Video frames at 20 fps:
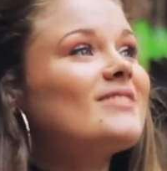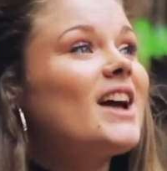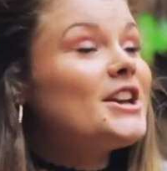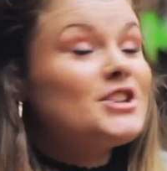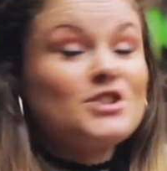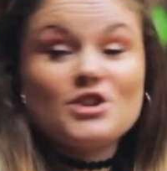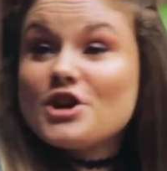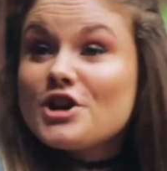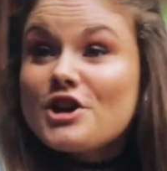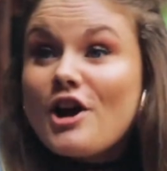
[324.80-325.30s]
I
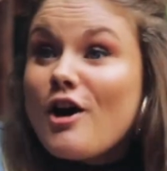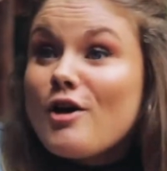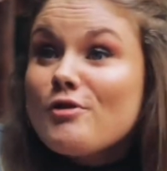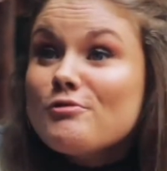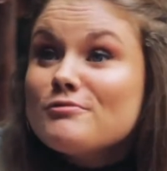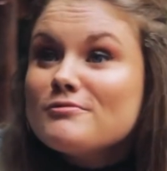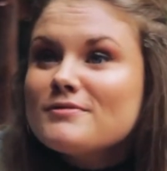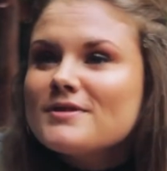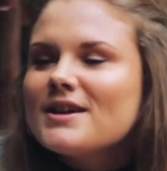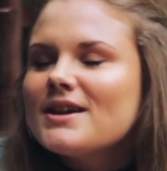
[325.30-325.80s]
should have
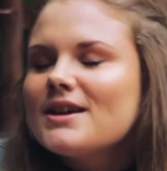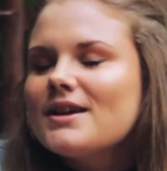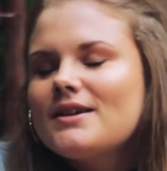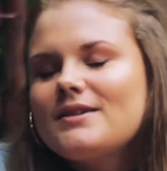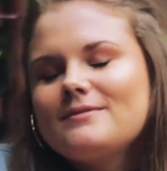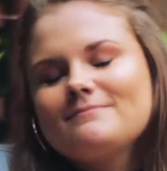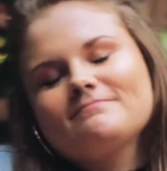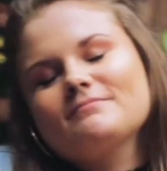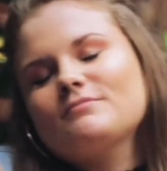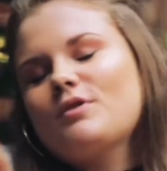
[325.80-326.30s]
known.
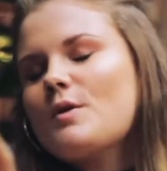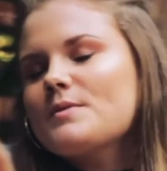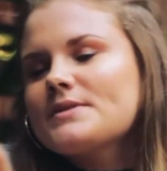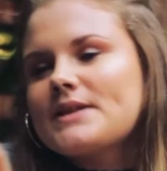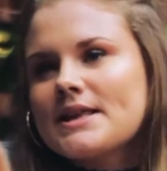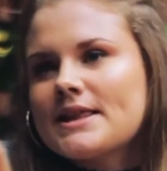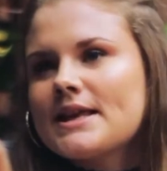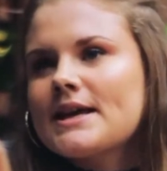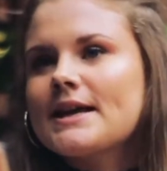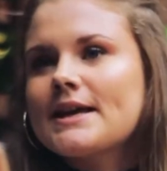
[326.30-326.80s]
What was
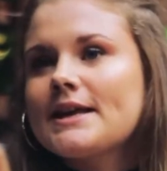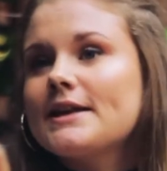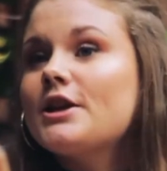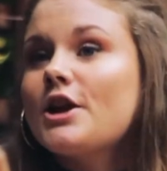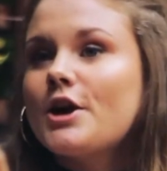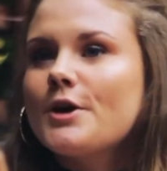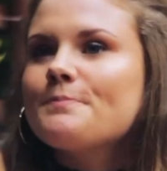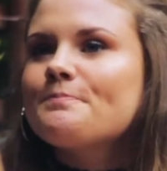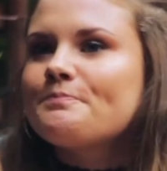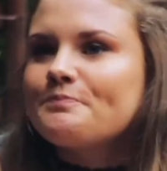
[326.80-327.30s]
I thinking?
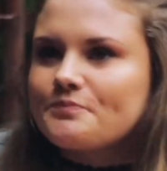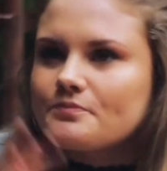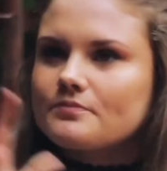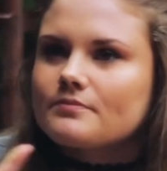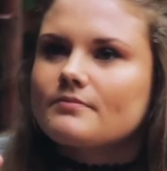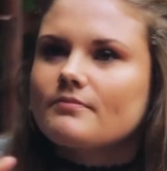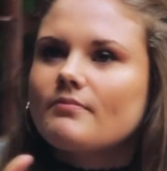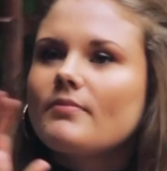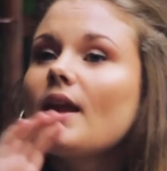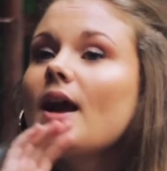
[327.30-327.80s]
Look,
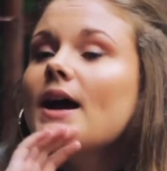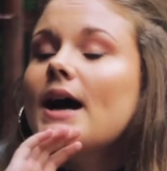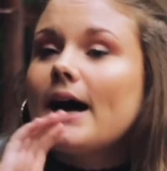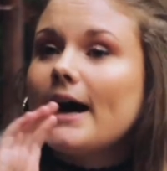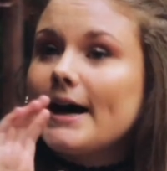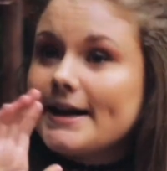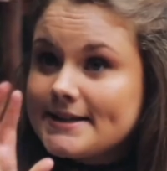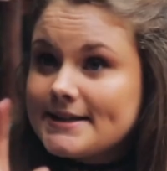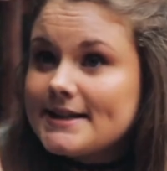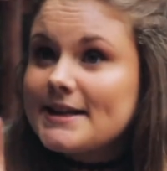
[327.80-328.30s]

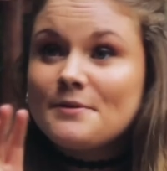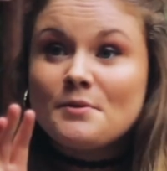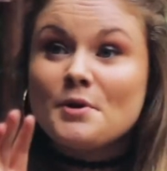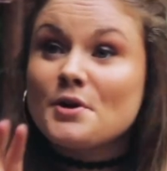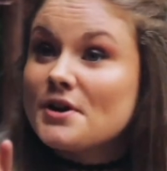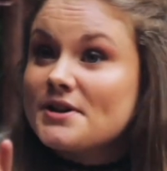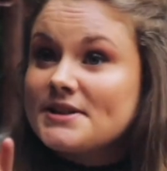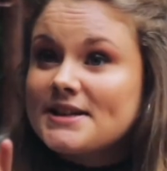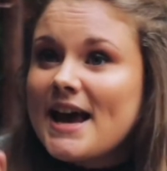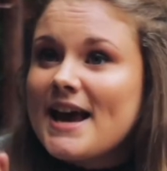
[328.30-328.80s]
I see
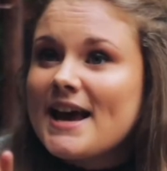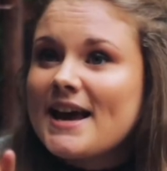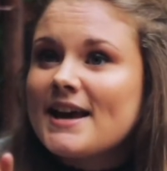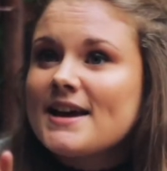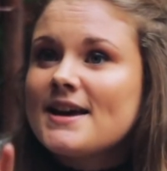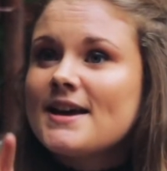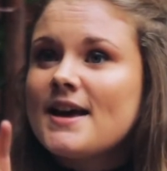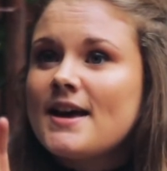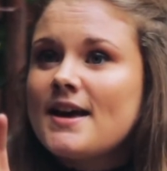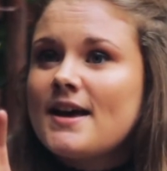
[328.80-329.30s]
what you're
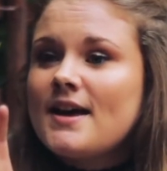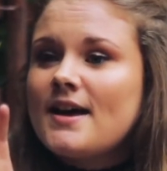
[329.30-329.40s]
saying.